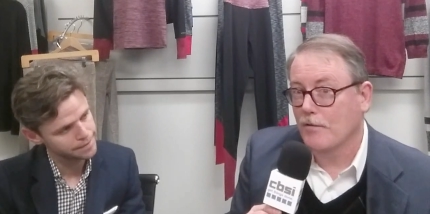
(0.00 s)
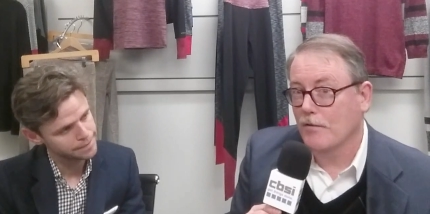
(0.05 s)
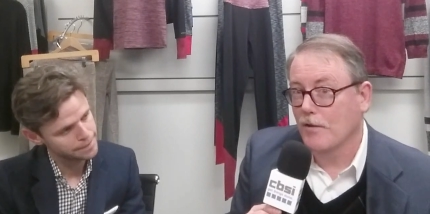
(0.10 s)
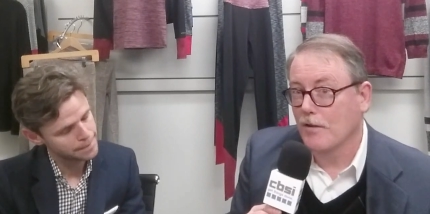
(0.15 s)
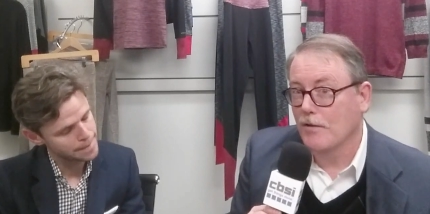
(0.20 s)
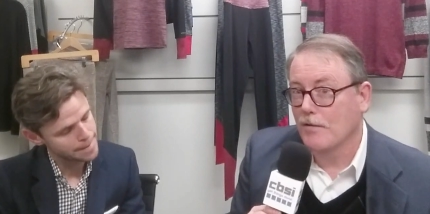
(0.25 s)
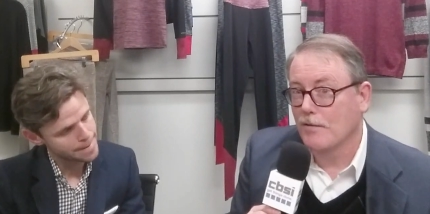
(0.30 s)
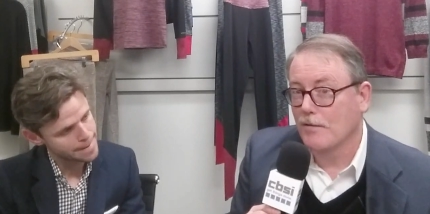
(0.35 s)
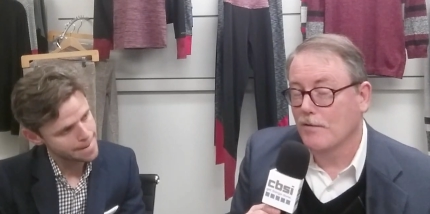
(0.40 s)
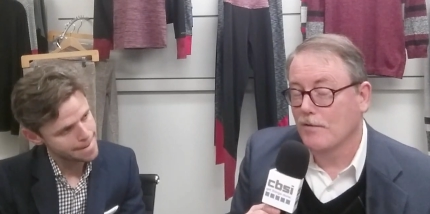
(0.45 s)

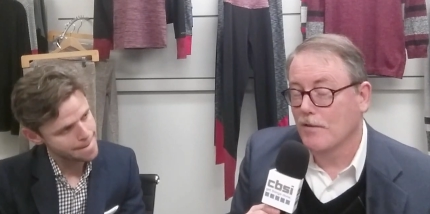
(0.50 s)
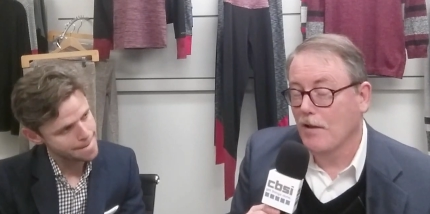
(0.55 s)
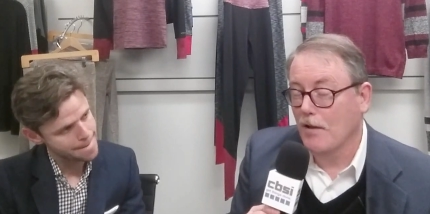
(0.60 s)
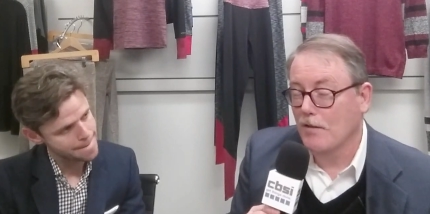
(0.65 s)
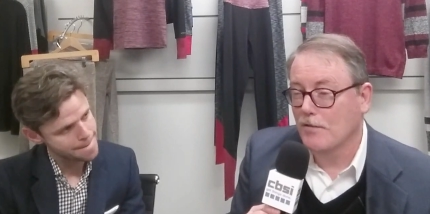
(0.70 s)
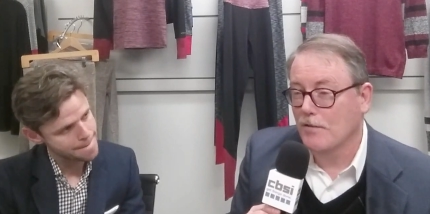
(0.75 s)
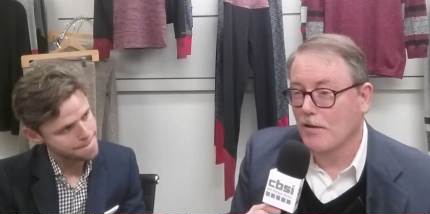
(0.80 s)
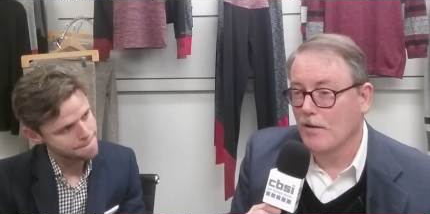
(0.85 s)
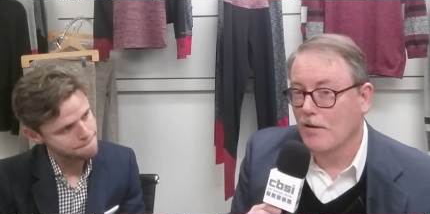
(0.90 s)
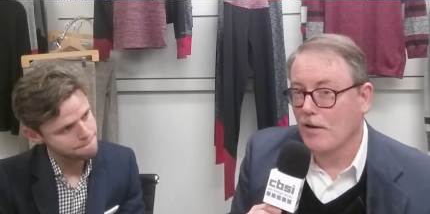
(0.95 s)
Speaker 1: actually
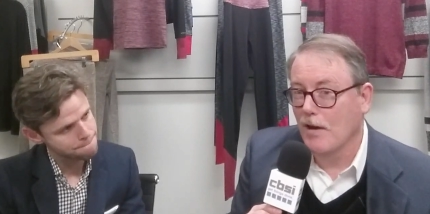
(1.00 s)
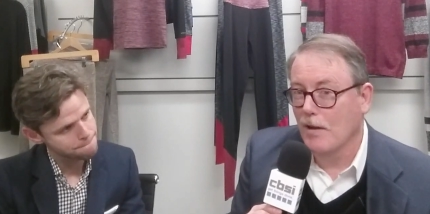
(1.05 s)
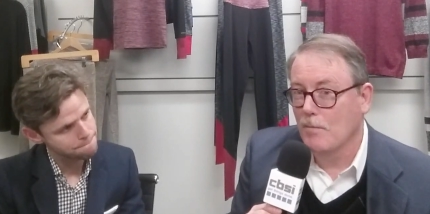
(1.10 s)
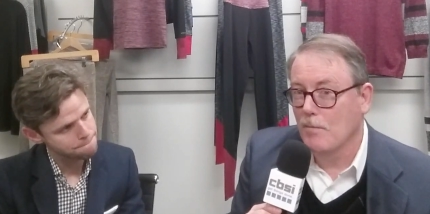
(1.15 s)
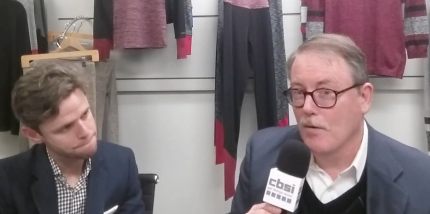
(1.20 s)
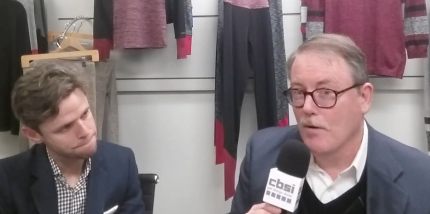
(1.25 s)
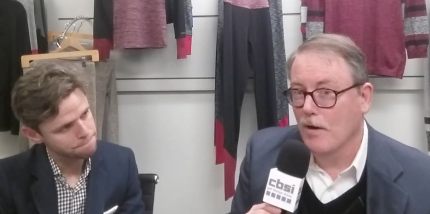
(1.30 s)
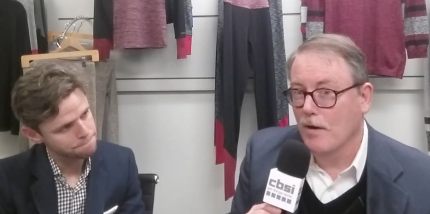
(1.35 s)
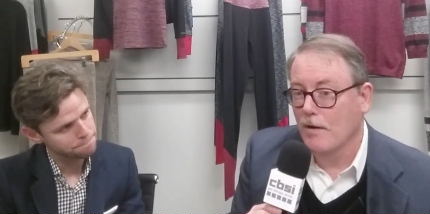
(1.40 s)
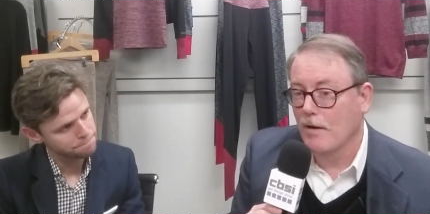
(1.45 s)
tested it. I
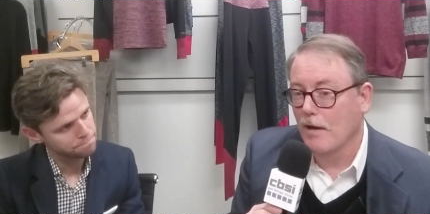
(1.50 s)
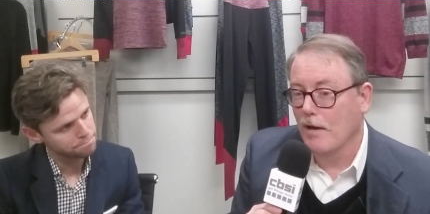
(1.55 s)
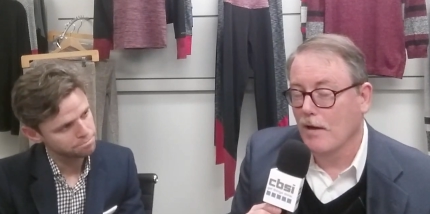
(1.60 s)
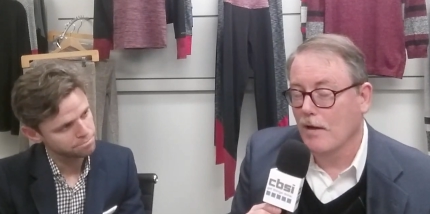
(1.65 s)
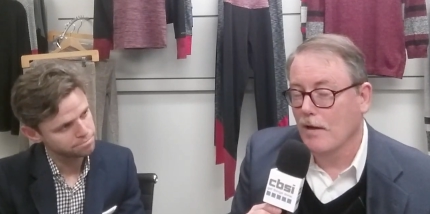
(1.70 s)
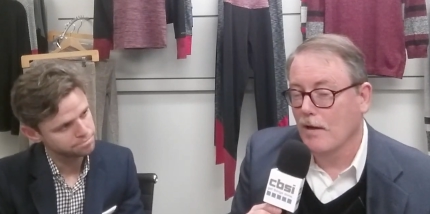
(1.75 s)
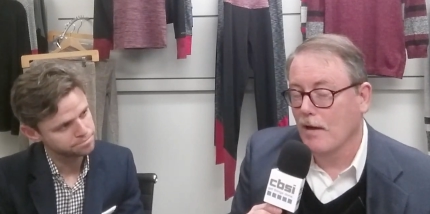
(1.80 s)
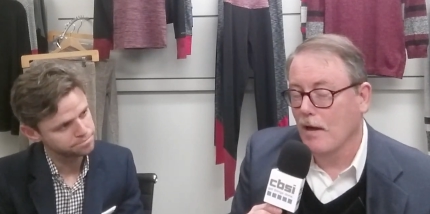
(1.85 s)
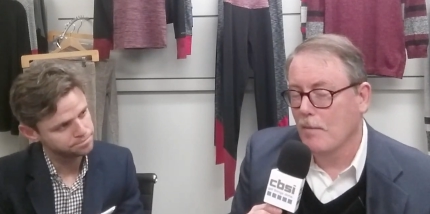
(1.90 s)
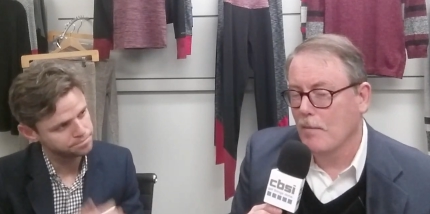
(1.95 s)
bought.
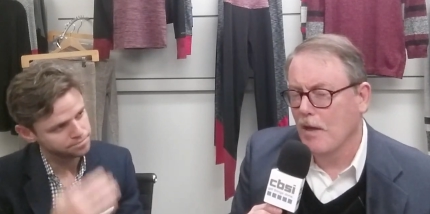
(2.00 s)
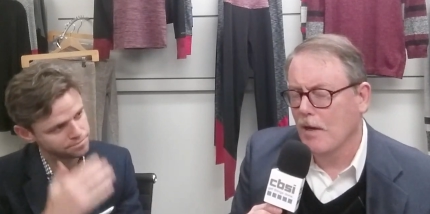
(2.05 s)
Uh, I